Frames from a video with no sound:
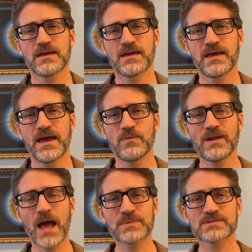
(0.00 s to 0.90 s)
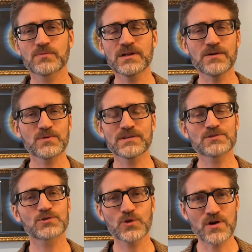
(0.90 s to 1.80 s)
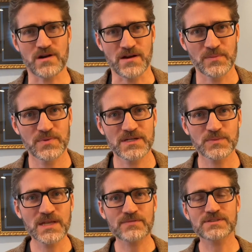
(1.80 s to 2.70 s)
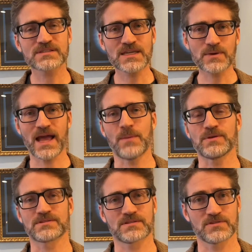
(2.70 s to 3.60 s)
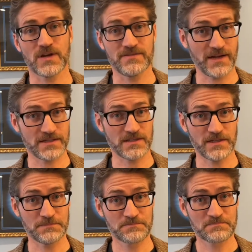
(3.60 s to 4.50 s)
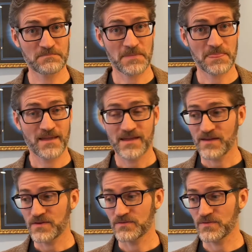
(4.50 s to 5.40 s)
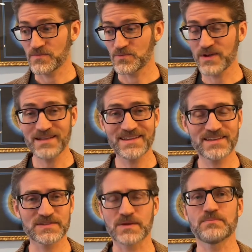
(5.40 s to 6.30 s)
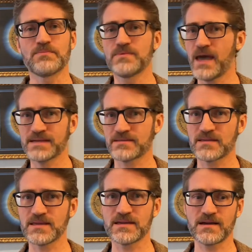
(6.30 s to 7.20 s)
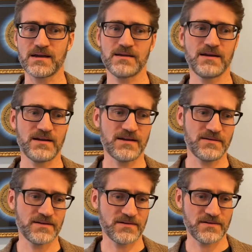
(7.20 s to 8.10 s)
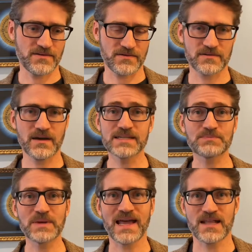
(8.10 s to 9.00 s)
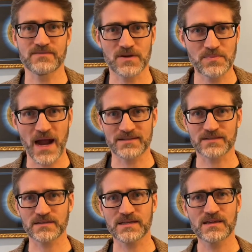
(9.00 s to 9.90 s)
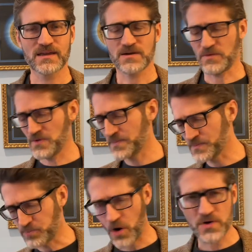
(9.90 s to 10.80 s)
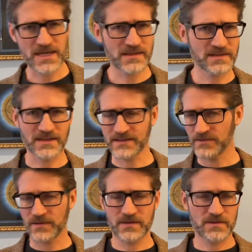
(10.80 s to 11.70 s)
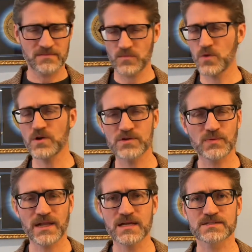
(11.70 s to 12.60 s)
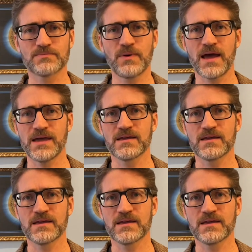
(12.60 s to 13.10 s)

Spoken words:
and what happens is we're not really sure, because we never see what happens to the Trifecta. Rin has her guts beat out of her practically, her ribs broken, and who knows what else by